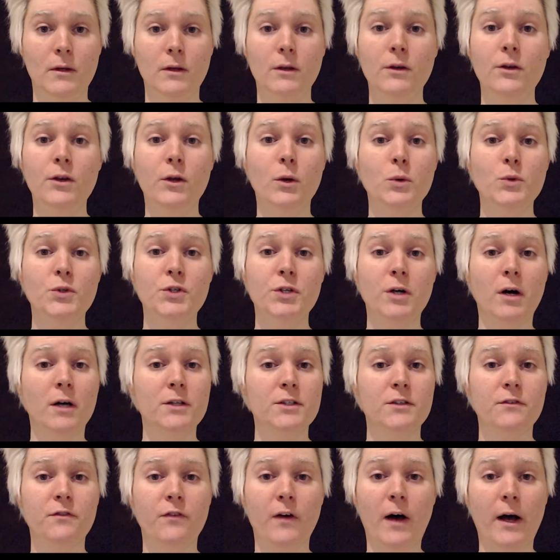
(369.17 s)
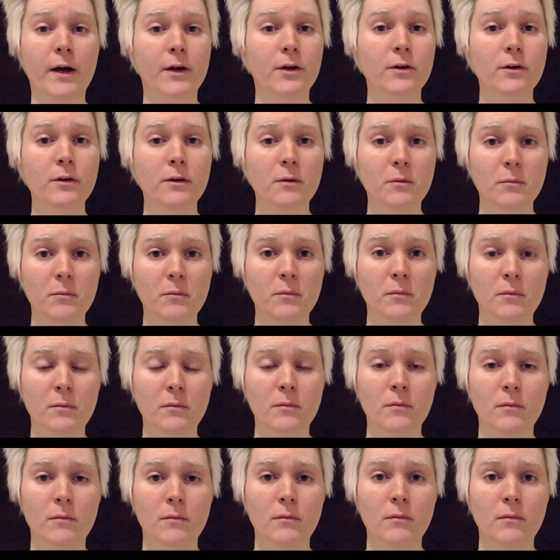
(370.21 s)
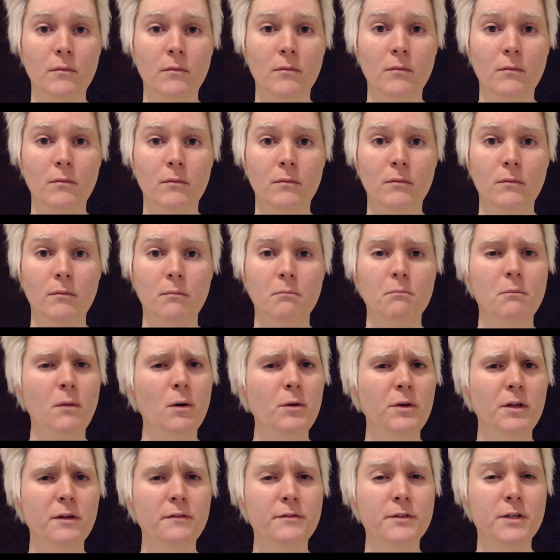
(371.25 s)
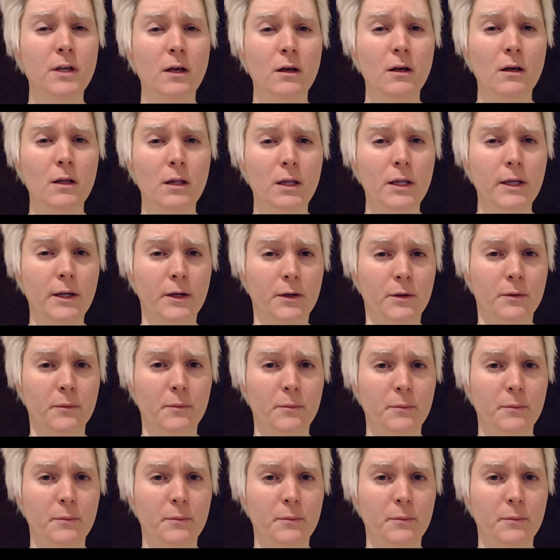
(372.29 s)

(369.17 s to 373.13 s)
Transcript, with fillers: No shots fired? Motives unclear.